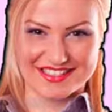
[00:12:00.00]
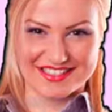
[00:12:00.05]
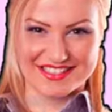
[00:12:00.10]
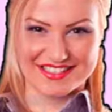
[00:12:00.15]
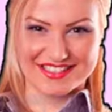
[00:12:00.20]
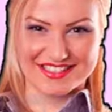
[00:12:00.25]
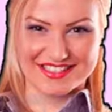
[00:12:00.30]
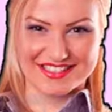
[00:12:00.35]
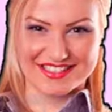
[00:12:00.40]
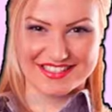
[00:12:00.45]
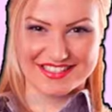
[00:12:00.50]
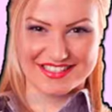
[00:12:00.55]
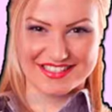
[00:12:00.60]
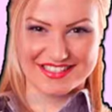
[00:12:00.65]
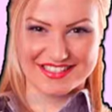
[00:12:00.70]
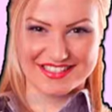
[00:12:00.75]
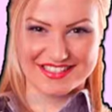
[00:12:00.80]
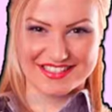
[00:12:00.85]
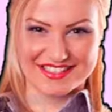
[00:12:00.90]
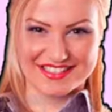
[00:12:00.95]

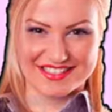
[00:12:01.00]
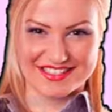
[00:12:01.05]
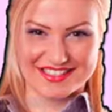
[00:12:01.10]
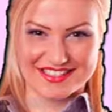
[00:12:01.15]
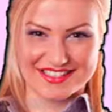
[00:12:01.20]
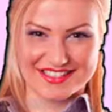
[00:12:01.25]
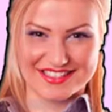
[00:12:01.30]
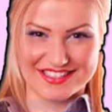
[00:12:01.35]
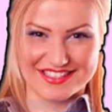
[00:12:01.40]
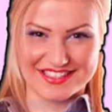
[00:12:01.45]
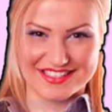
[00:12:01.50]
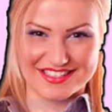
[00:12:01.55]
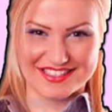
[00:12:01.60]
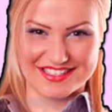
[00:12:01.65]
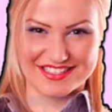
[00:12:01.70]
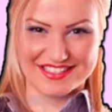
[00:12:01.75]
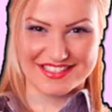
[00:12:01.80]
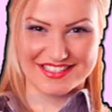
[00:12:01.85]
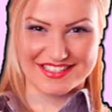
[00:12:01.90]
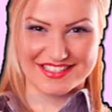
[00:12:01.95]

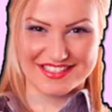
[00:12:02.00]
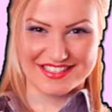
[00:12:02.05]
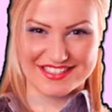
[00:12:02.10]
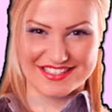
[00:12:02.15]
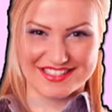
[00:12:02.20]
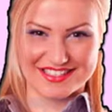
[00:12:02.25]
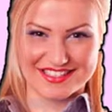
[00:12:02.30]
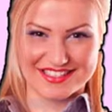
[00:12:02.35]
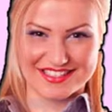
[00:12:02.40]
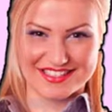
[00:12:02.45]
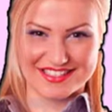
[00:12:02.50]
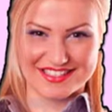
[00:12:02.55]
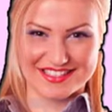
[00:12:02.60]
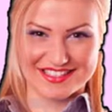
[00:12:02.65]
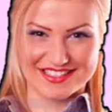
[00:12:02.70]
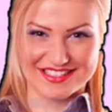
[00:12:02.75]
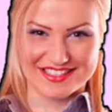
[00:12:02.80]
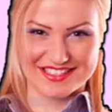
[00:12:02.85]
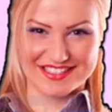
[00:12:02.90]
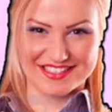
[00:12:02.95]

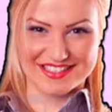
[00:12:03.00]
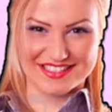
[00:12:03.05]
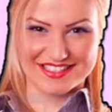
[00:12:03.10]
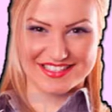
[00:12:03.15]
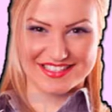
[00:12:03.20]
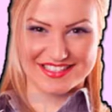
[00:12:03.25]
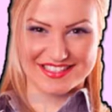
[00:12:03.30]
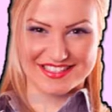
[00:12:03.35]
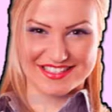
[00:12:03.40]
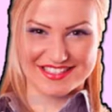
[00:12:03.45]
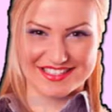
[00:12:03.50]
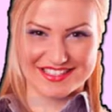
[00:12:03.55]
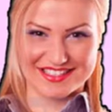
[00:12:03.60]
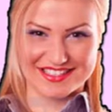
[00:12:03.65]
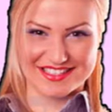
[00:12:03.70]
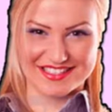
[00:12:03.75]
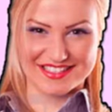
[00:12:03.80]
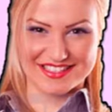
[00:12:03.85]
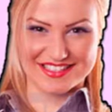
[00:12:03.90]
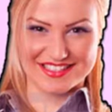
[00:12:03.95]

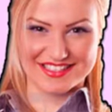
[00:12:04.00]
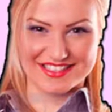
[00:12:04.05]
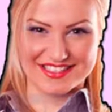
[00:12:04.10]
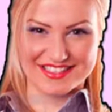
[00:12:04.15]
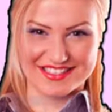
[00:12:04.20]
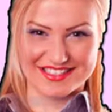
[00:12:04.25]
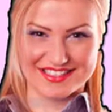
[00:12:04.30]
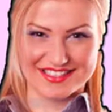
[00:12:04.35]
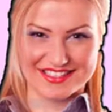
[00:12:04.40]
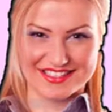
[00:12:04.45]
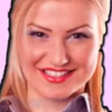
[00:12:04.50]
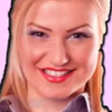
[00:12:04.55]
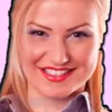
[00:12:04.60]
(no one is talking)